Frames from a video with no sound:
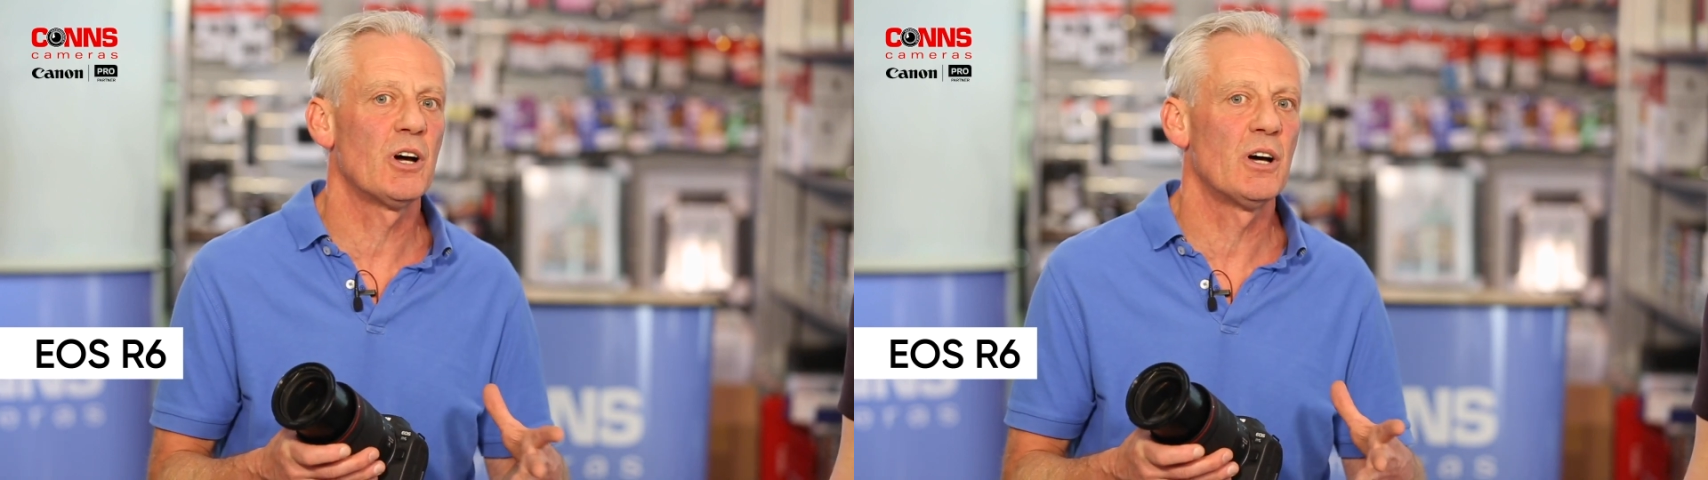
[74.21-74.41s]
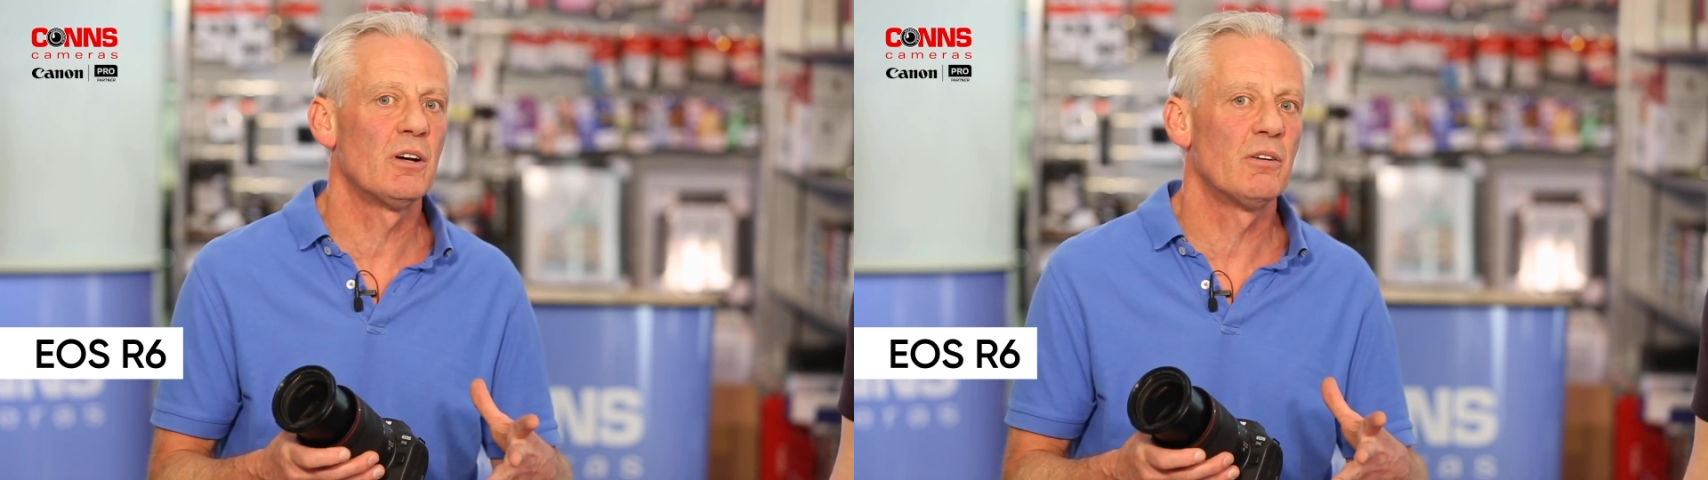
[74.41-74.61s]

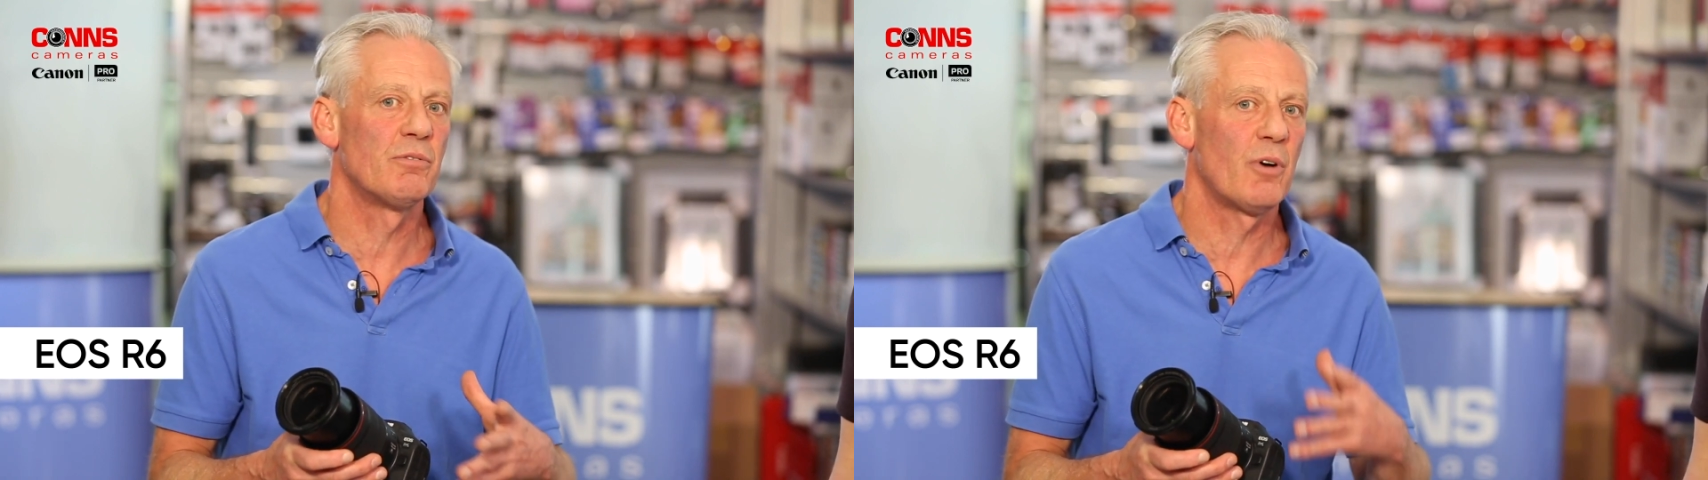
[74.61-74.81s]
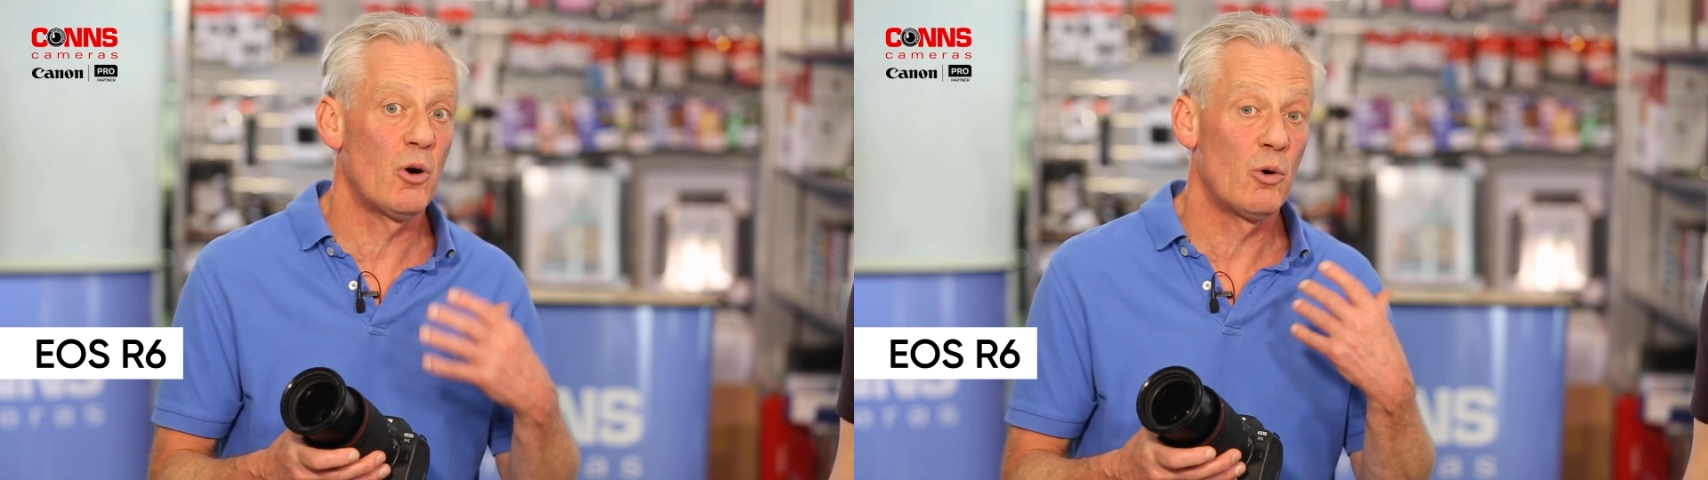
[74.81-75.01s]

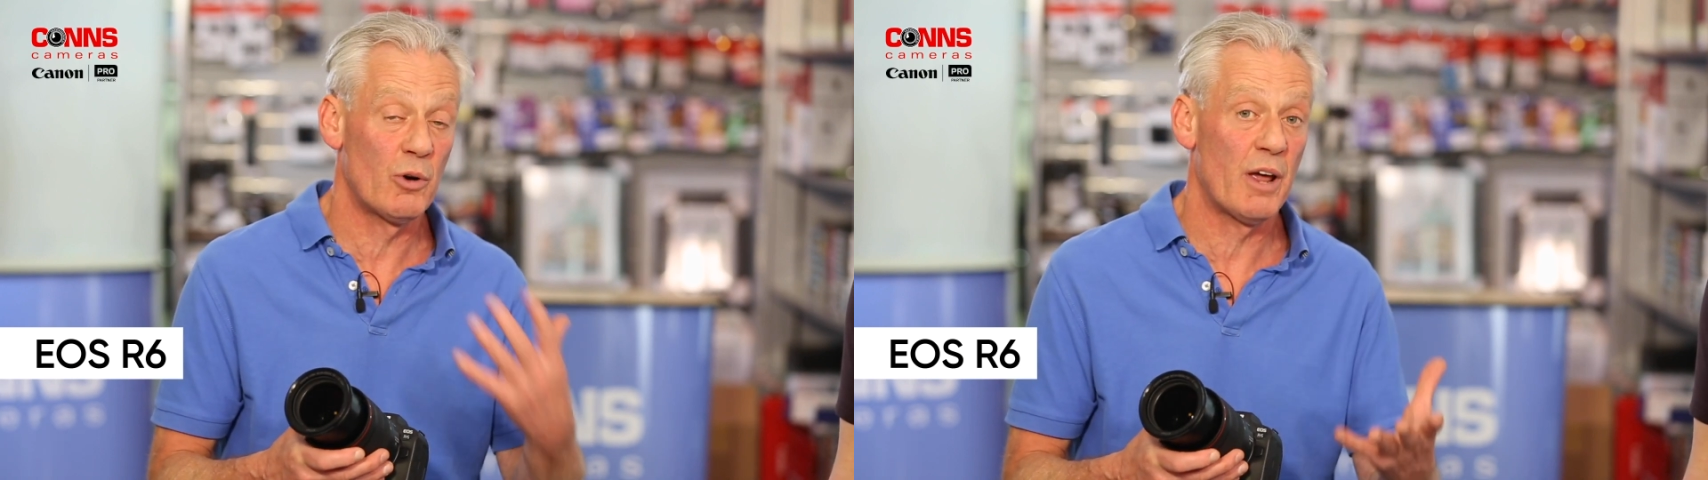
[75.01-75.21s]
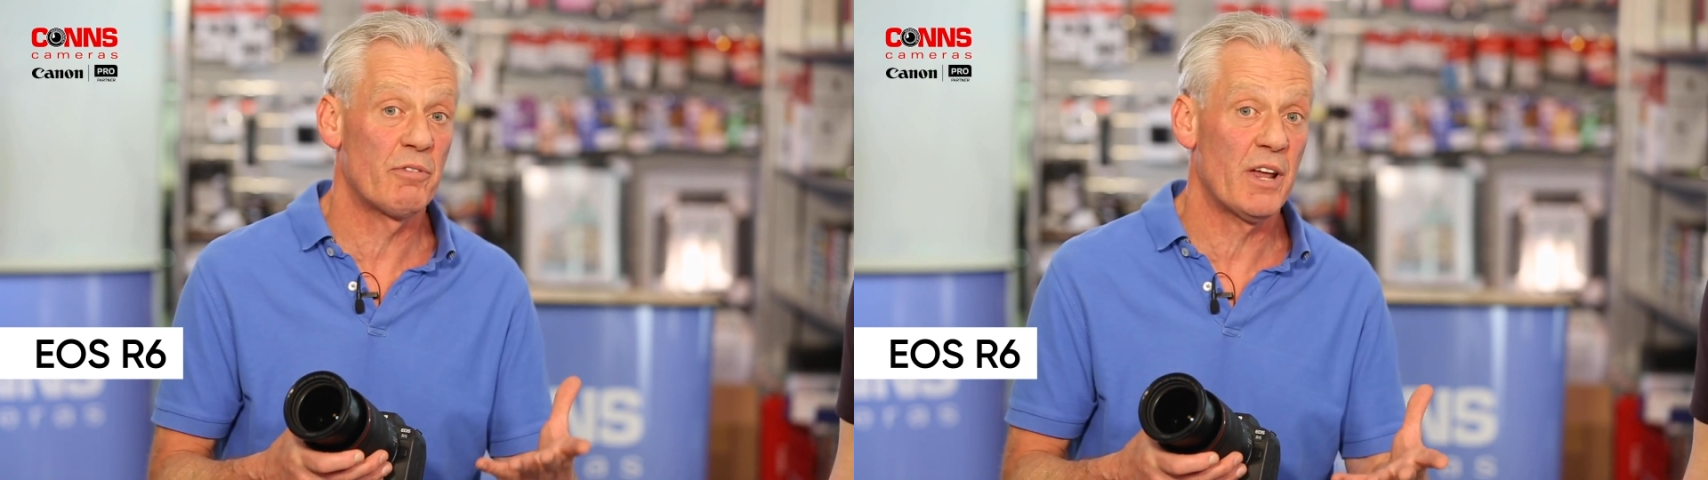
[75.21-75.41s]
of
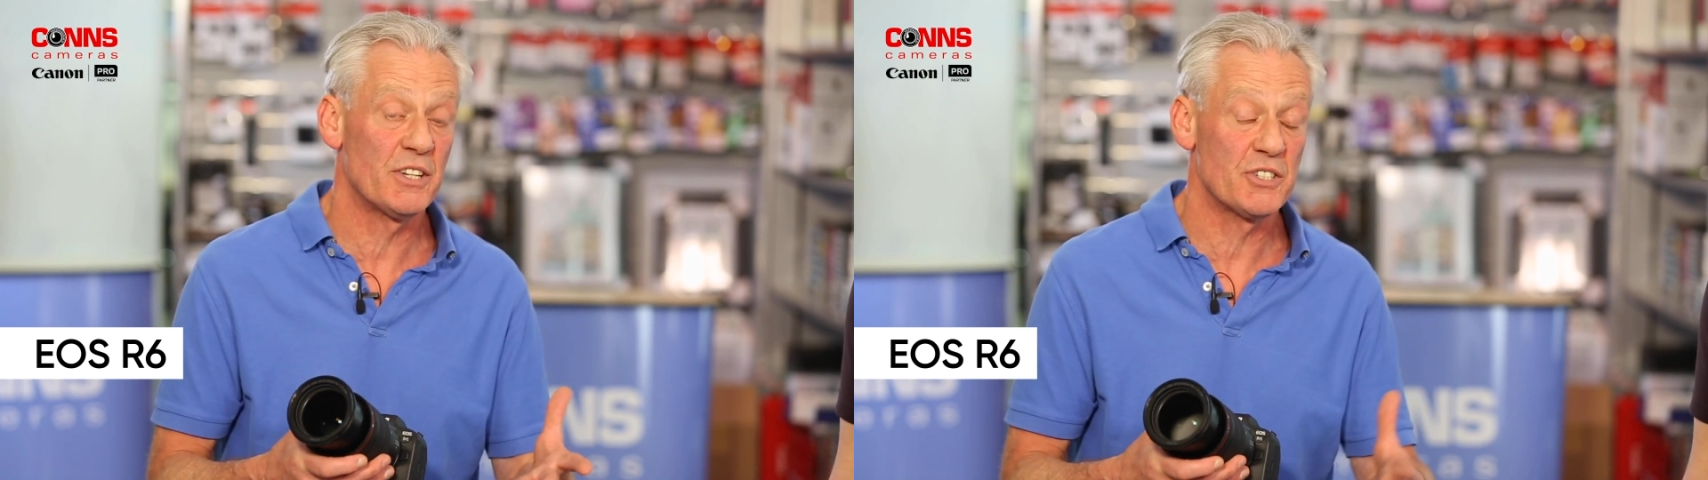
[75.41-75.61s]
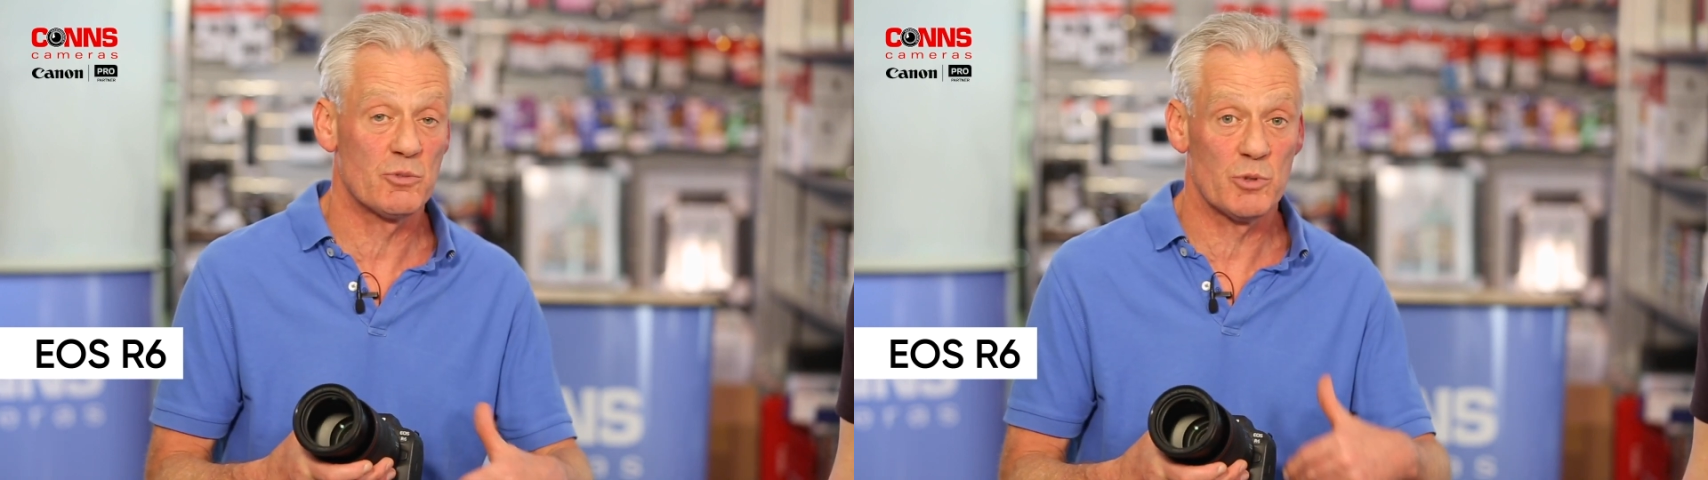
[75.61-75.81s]
RF lenses,